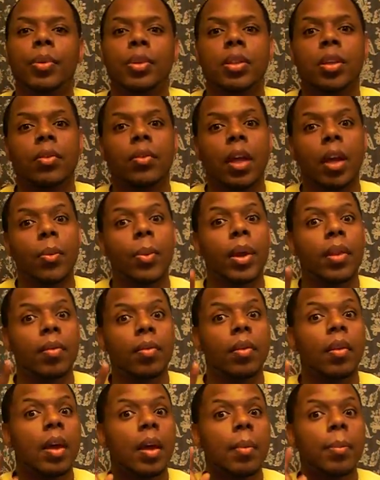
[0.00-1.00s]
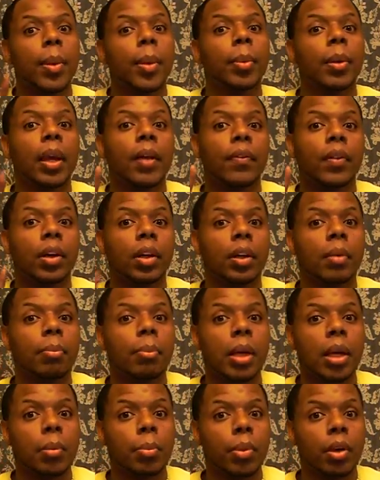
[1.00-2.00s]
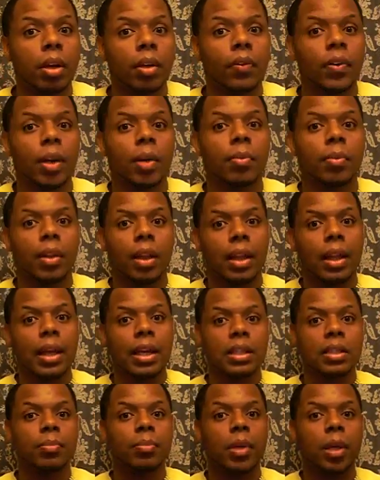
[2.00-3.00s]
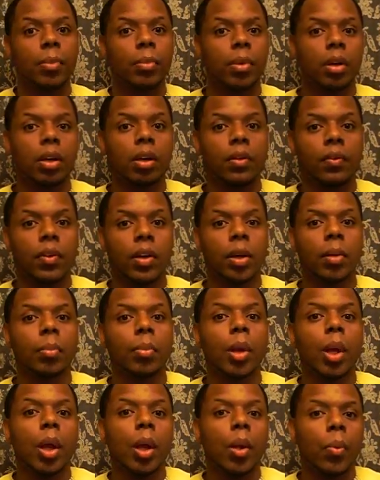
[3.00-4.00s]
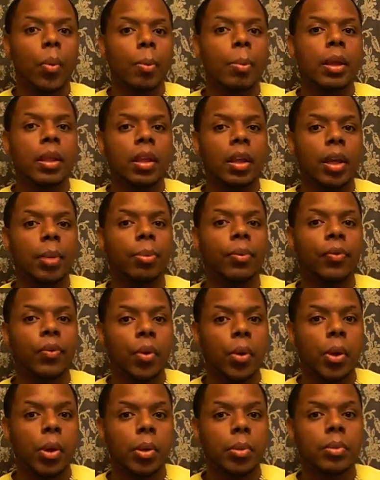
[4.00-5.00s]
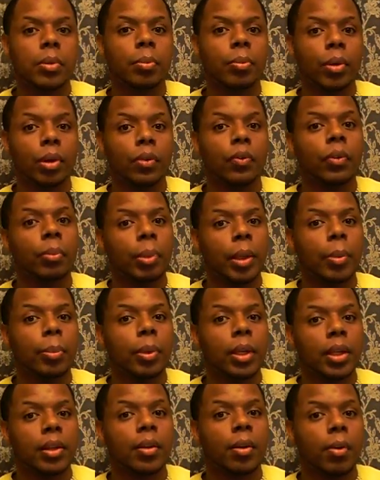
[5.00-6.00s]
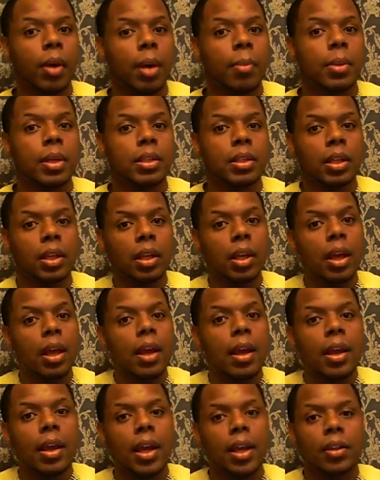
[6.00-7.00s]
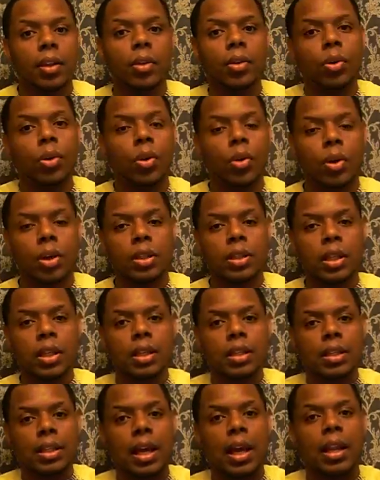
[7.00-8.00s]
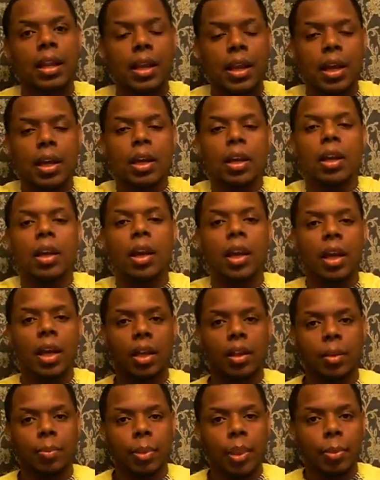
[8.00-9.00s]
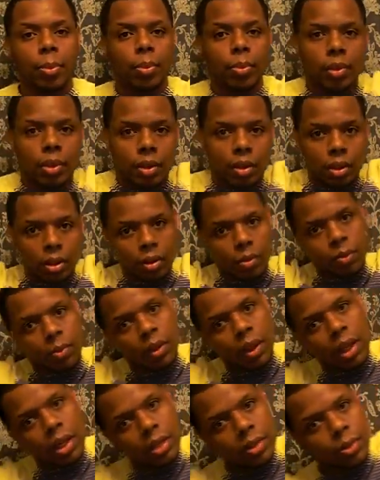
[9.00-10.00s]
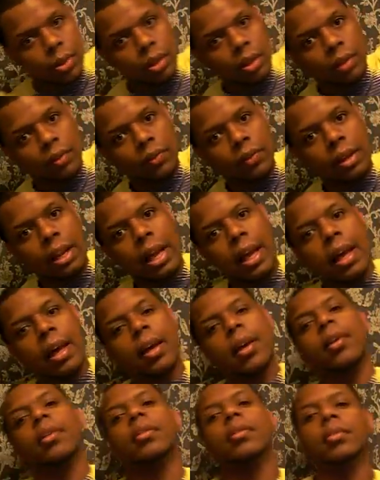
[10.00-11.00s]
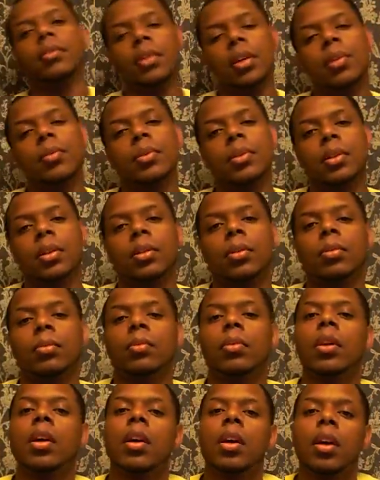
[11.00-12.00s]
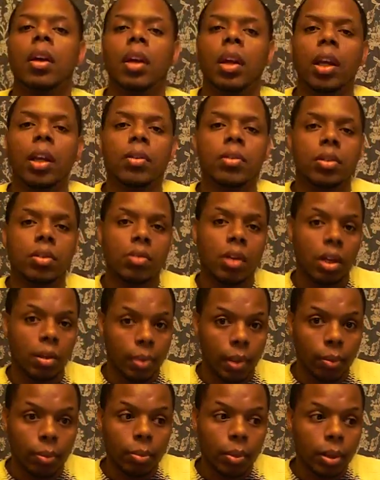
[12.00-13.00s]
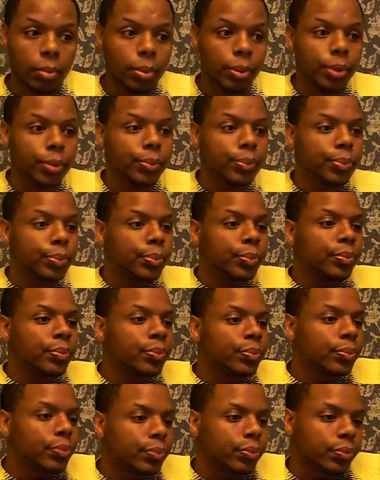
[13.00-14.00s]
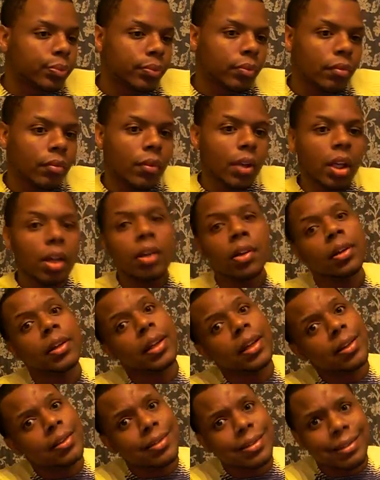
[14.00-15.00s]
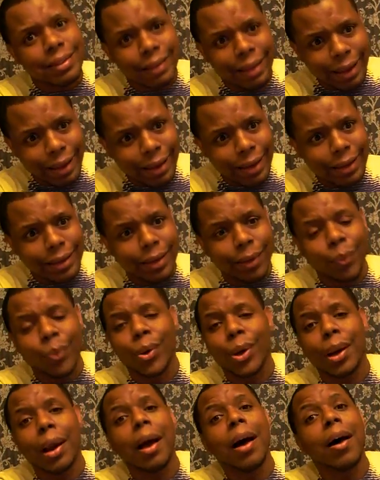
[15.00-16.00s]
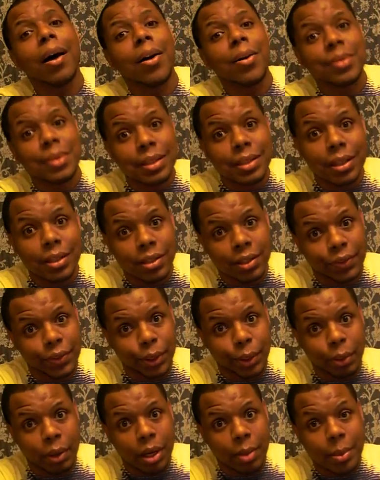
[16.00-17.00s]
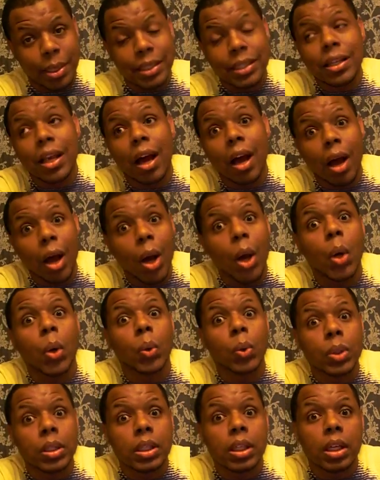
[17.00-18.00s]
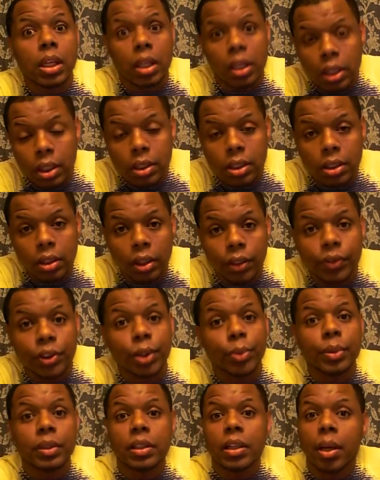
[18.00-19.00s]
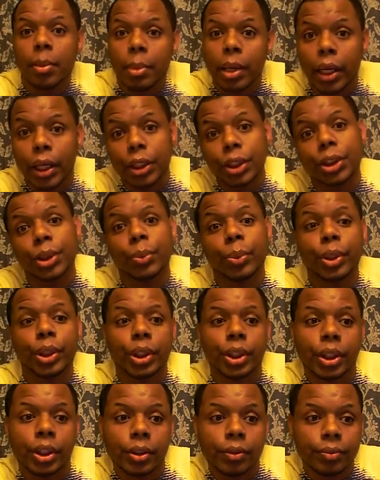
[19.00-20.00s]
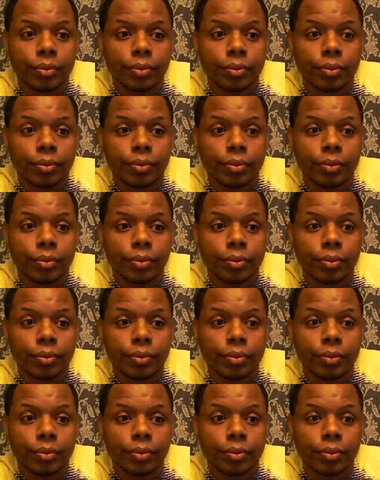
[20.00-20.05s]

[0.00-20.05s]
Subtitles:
So that way people have a good memory of him. The last memory of him will be that he performed Beautiful People at the Grammys, and he had the New York City skyline, and he had the people with the little things where you can fly, and that was cute. He was trying to be remembered. Adele Slade won all 6 of her Grammys, all 6. If she was nominated, she won.